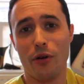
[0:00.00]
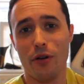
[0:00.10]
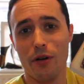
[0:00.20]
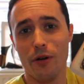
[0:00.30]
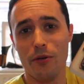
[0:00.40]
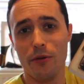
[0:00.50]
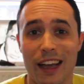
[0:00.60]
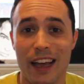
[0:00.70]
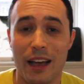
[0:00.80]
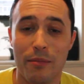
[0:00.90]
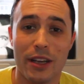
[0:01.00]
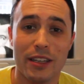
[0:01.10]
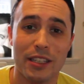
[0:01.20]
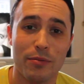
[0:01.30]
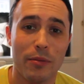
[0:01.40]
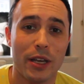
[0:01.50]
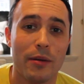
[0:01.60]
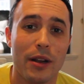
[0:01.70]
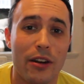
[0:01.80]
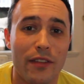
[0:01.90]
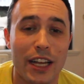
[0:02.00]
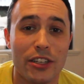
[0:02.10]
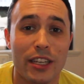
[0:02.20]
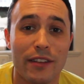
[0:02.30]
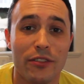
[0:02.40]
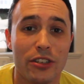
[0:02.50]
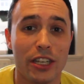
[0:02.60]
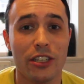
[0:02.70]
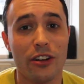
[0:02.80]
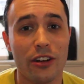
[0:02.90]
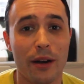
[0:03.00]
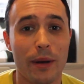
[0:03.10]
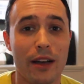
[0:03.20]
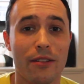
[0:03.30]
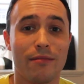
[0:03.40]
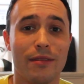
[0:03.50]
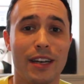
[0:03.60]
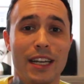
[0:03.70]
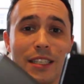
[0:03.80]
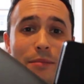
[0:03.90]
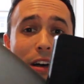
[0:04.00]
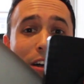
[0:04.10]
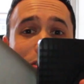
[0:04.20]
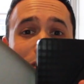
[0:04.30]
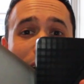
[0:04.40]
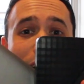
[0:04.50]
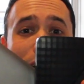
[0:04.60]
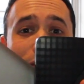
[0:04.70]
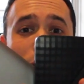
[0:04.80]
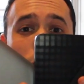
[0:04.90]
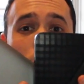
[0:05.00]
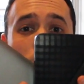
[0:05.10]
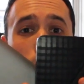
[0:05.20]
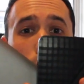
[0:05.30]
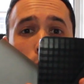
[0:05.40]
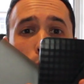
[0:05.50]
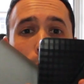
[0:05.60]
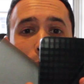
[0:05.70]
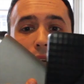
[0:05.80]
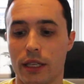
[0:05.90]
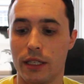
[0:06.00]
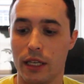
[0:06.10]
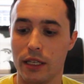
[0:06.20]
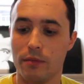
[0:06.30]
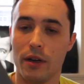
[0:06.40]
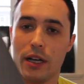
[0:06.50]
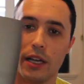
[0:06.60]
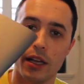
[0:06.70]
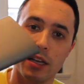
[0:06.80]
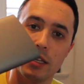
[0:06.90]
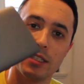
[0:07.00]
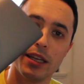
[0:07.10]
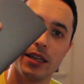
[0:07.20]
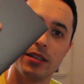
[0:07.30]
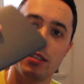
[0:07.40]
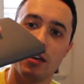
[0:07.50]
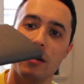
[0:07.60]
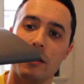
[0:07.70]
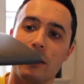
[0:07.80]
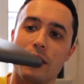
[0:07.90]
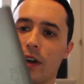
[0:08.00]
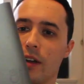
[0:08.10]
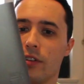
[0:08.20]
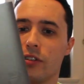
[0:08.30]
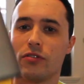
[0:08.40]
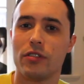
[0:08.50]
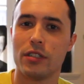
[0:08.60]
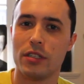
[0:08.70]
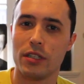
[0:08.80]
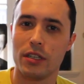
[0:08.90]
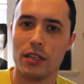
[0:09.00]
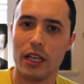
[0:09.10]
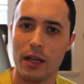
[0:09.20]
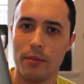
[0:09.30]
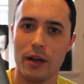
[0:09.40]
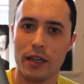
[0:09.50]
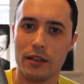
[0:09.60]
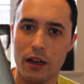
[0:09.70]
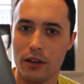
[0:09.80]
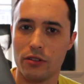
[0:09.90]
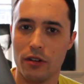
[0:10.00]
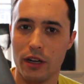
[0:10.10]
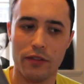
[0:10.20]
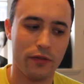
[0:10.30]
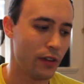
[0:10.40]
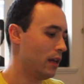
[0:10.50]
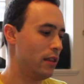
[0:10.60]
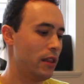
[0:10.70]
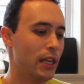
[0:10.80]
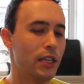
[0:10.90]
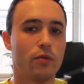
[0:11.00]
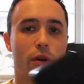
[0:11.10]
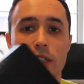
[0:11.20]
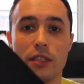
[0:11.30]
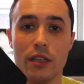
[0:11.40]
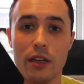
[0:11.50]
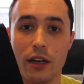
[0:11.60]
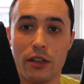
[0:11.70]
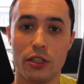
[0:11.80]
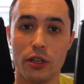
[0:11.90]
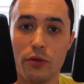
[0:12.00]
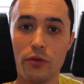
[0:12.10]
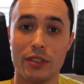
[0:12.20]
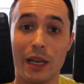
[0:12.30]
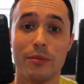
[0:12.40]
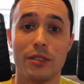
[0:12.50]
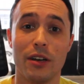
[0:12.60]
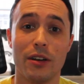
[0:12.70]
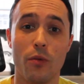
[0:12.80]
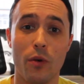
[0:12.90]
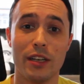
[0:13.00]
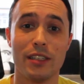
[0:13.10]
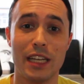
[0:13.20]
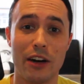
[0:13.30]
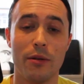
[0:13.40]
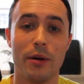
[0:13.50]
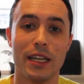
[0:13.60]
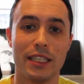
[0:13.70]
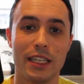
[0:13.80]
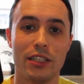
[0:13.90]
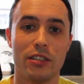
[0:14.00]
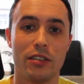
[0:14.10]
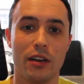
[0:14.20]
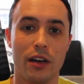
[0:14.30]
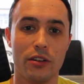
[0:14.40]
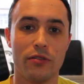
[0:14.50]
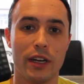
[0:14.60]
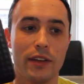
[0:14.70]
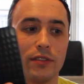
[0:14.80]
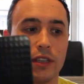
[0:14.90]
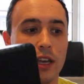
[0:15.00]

Pro, and because there's probably going to be a lot of HD footage knocking about, I need some hard drives. Whoop whoop. This is my LaCie Stark 500GB hard drive, and these ones are 2 Samsung 1TB each hard drives.